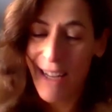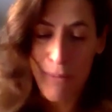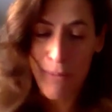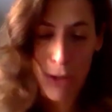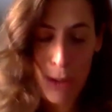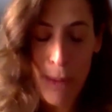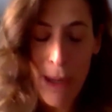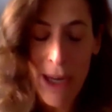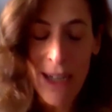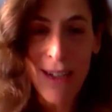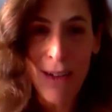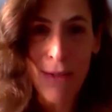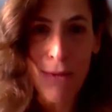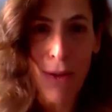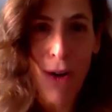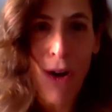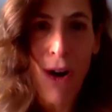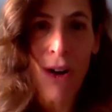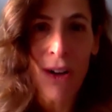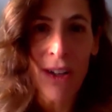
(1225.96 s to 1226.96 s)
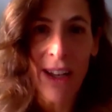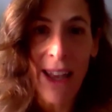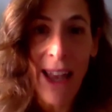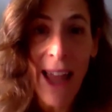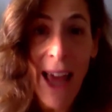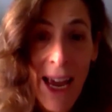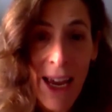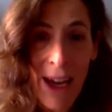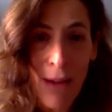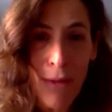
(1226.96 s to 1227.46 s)
perspective on
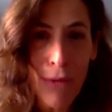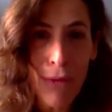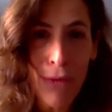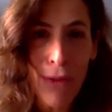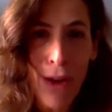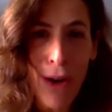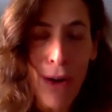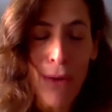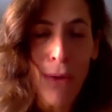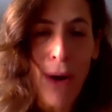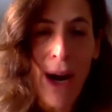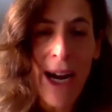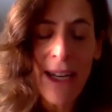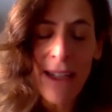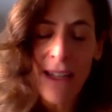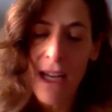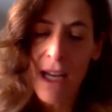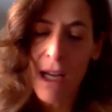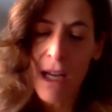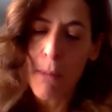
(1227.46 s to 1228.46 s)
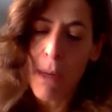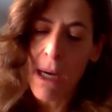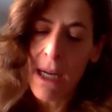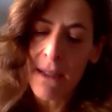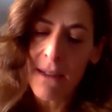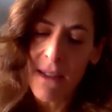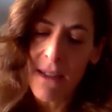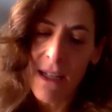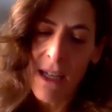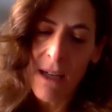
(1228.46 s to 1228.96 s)
life, right?
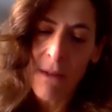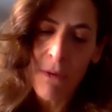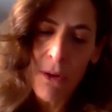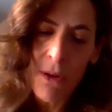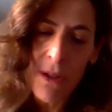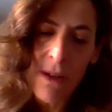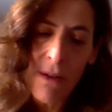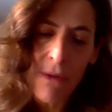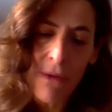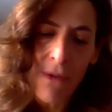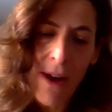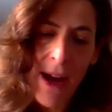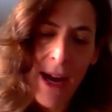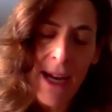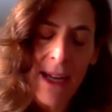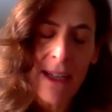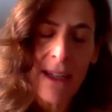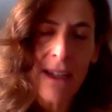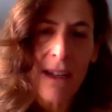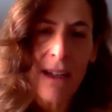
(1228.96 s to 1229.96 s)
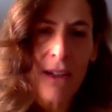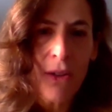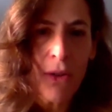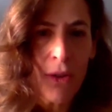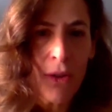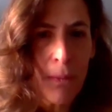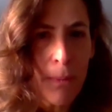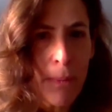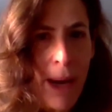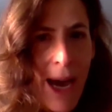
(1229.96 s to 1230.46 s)
But if you define
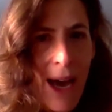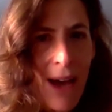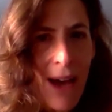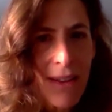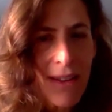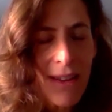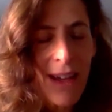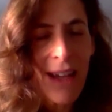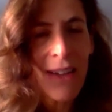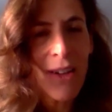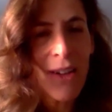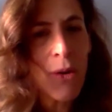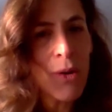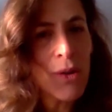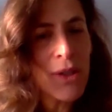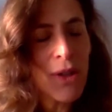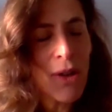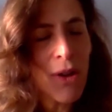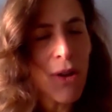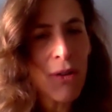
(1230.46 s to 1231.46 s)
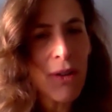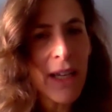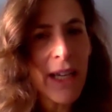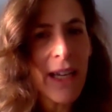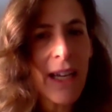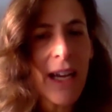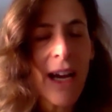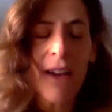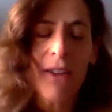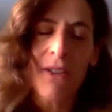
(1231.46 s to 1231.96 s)
your path and go
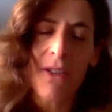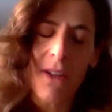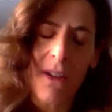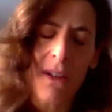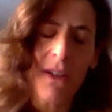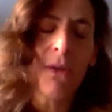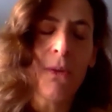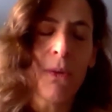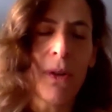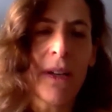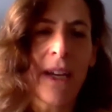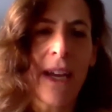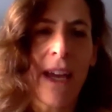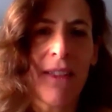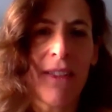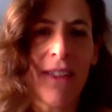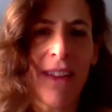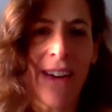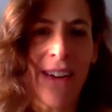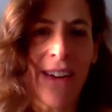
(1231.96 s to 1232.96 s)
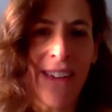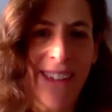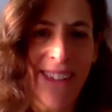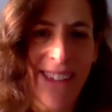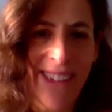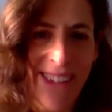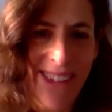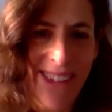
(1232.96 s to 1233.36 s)
slowly, I think you will get there.